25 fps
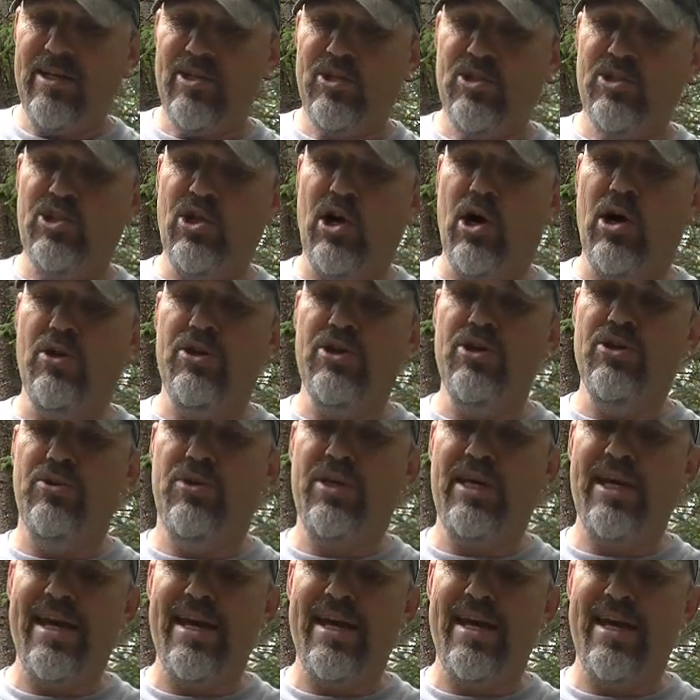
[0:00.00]
so you
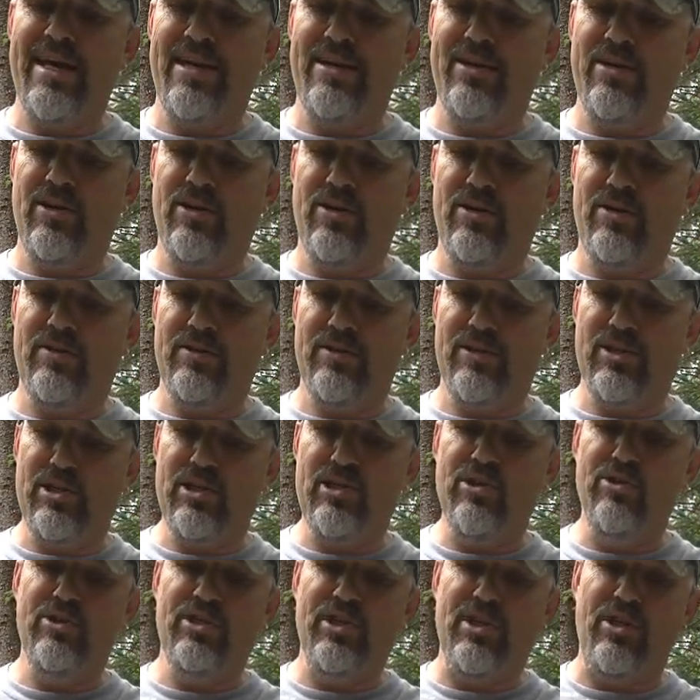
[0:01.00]
can
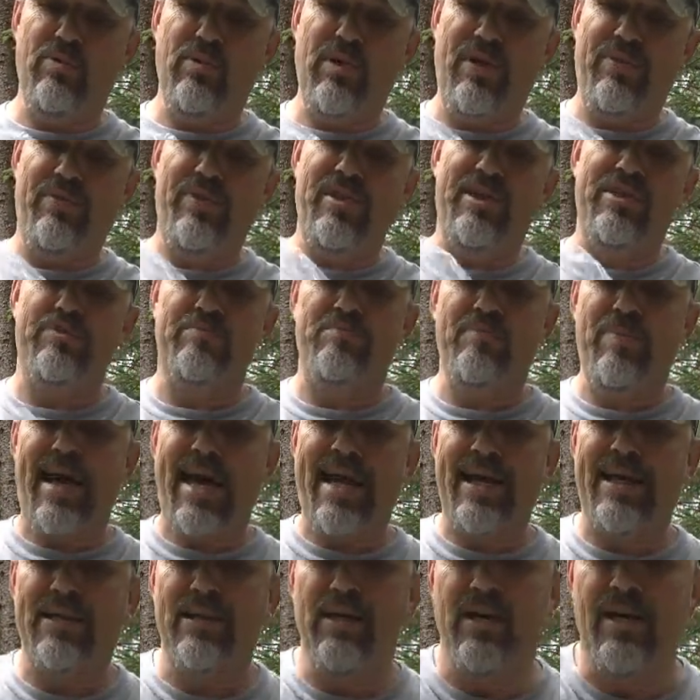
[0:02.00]
use it with this
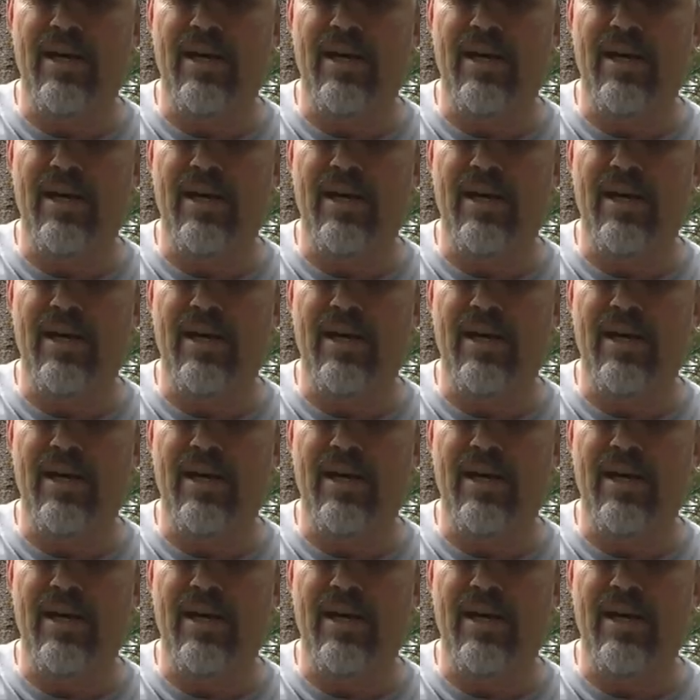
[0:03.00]
bank